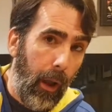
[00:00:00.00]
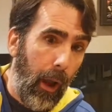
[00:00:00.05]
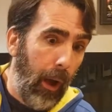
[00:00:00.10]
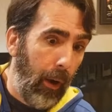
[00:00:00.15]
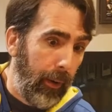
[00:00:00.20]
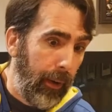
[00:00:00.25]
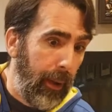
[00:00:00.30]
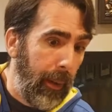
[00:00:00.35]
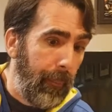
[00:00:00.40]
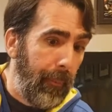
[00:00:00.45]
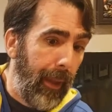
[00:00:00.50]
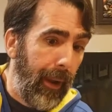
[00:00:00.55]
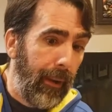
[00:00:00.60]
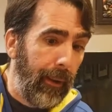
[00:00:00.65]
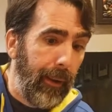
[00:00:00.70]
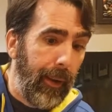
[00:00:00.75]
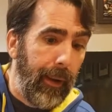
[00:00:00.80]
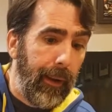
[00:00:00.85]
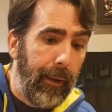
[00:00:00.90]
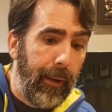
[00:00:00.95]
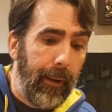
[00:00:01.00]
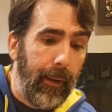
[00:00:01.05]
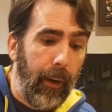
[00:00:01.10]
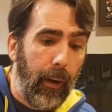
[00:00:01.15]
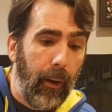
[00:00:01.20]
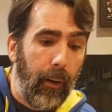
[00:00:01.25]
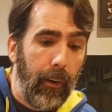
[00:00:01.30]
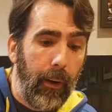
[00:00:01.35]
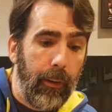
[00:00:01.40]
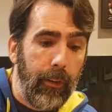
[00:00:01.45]
I'll keep that land in
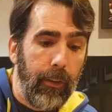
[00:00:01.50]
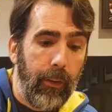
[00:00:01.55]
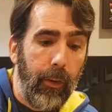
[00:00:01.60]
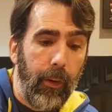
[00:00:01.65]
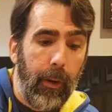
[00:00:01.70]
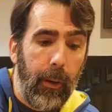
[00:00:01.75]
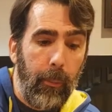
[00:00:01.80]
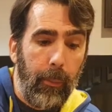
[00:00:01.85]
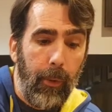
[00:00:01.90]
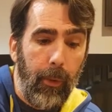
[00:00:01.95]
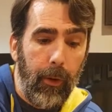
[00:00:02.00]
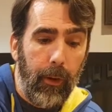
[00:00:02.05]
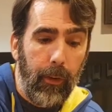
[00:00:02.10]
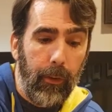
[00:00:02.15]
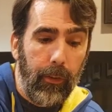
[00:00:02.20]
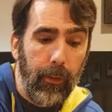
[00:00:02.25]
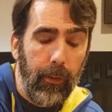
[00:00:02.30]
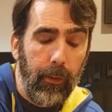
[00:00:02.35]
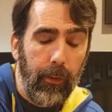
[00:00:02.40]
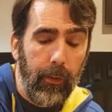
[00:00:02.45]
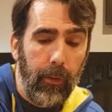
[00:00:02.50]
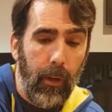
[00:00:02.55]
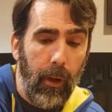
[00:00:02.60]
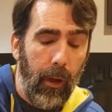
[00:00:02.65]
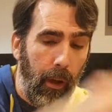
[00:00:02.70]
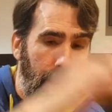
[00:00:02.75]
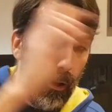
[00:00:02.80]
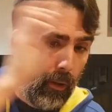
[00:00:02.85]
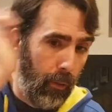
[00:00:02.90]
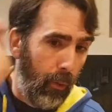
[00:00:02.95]
there, and it's still going to put us
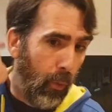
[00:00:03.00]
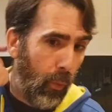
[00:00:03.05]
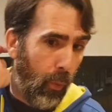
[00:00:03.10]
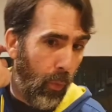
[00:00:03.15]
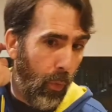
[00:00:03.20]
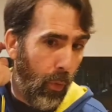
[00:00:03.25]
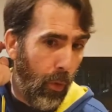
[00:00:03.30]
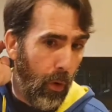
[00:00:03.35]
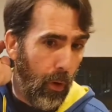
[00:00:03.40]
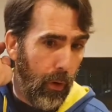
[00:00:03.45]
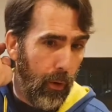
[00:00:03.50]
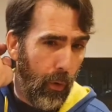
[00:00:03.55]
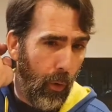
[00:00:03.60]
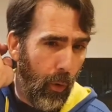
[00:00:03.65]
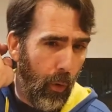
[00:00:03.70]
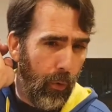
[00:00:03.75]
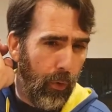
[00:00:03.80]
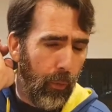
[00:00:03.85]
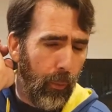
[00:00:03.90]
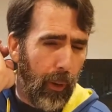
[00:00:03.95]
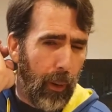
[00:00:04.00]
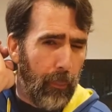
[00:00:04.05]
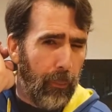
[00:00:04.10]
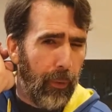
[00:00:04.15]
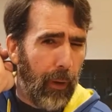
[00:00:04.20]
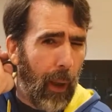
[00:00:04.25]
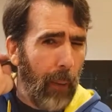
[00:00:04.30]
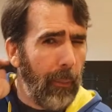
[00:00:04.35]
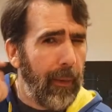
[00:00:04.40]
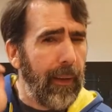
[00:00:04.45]
1 over what I
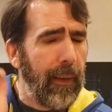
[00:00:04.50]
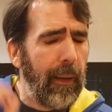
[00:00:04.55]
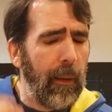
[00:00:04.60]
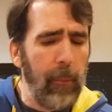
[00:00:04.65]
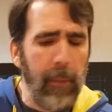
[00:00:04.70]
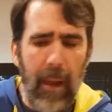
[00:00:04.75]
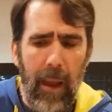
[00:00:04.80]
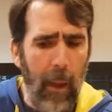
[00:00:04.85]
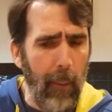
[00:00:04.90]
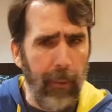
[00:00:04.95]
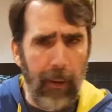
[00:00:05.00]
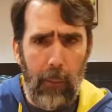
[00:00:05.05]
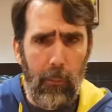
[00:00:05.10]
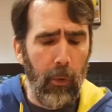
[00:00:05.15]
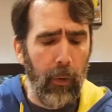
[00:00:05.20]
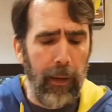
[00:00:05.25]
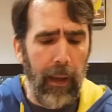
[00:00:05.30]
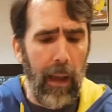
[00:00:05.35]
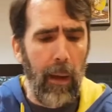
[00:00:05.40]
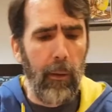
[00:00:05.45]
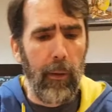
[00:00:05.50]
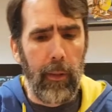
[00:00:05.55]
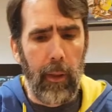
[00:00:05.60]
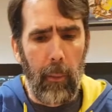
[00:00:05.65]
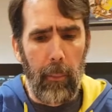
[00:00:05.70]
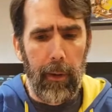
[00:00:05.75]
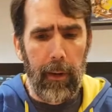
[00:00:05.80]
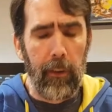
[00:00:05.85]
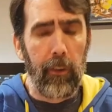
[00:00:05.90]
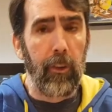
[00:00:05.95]
probably need to be at, but I'm okay with
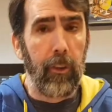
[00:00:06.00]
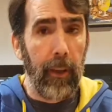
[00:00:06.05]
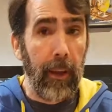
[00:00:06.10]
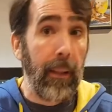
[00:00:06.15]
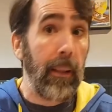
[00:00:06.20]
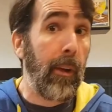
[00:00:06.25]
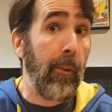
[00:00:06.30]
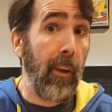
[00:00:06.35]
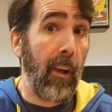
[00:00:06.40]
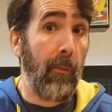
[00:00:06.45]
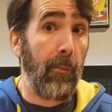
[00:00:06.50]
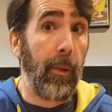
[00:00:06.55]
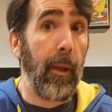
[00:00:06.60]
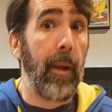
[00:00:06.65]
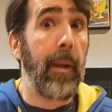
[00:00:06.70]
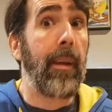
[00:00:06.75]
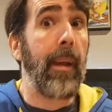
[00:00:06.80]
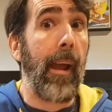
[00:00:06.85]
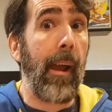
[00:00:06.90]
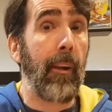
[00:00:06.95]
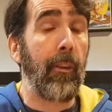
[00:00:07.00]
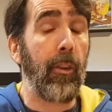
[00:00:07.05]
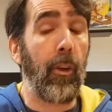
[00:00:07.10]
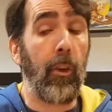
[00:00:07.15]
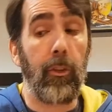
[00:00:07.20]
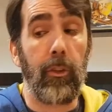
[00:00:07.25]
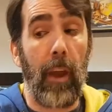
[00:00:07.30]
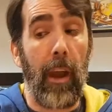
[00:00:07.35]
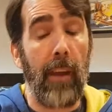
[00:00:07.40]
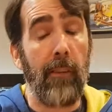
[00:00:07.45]
it because lately when I played
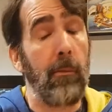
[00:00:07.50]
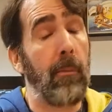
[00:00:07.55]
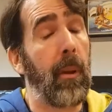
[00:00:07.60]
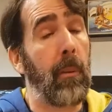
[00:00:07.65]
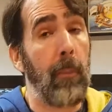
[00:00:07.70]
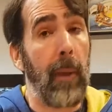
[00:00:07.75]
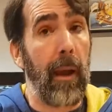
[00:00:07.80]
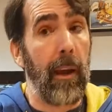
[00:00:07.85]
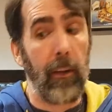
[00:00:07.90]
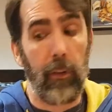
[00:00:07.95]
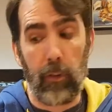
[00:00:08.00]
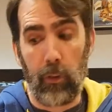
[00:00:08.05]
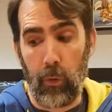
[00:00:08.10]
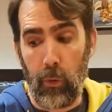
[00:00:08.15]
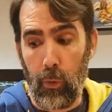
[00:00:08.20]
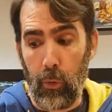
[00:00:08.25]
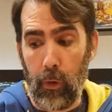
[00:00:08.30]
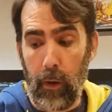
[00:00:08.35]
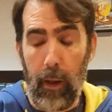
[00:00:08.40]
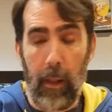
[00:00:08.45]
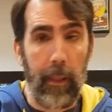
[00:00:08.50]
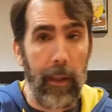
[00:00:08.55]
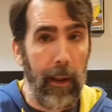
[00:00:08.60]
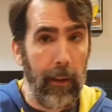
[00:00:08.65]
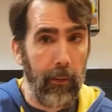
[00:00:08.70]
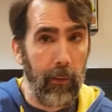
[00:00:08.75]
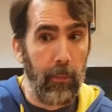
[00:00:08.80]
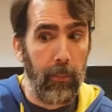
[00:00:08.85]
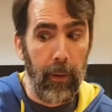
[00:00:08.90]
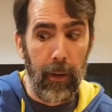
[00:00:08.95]
Daxos, I haven't been mana screwed, and
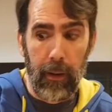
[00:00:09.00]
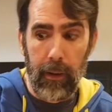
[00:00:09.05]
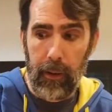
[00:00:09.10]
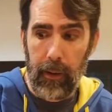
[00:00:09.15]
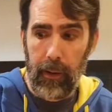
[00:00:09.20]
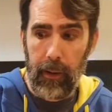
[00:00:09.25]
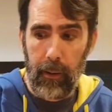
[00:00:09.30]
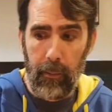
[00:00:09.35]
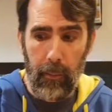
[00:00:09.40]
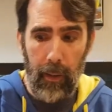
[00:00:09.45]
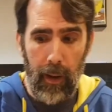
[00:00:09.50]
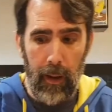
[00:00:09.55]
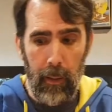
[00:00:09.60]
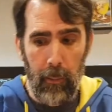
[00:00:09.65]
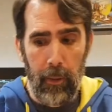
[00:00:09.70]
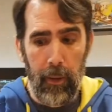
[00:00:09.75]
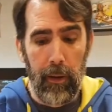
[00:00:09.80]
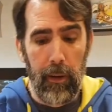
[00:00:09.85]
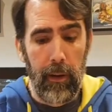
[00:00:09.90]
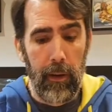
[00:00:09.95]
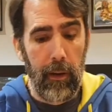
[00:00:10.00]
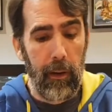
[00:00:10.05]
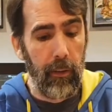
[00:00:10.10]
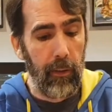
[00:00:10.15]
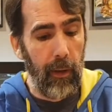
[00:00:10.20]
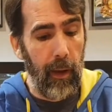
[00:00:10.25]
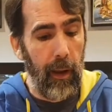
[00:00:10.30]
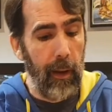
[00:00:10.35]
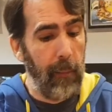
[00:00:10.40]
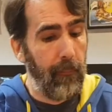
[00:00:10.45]
that's big in my opinion
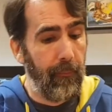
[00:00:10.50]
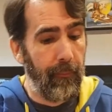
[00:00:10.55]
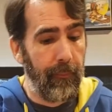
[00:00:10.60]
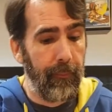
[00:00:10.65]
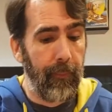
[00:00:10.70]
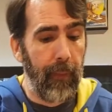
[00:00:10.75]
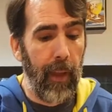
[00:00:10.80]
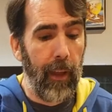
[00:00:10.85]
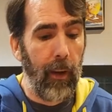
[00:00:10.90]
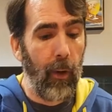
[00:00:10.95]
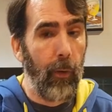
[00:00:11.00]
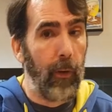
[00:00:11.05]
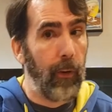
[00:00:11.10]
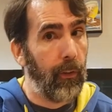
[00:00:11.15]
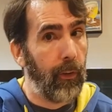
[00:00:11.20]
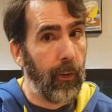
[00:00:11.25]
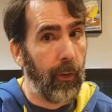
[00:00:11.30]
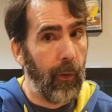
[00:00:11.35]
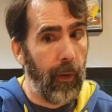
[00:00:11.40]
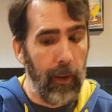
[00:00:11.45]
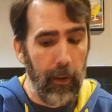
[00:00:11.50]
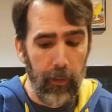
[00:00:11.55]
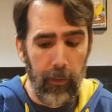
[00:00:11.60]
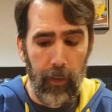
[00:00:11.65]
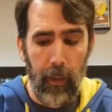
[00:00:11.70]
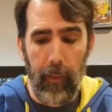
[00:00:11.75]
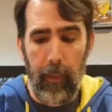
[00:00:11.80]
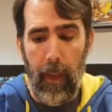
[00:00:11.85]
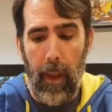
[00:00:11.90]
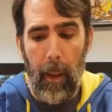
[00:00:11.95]
because I'm not always the
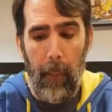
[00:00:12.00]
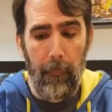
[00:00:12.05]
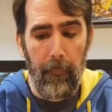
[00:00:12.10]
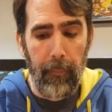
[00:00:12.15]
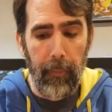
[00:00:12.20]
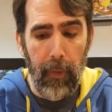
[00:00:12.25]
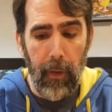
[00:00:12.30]
greatest at that.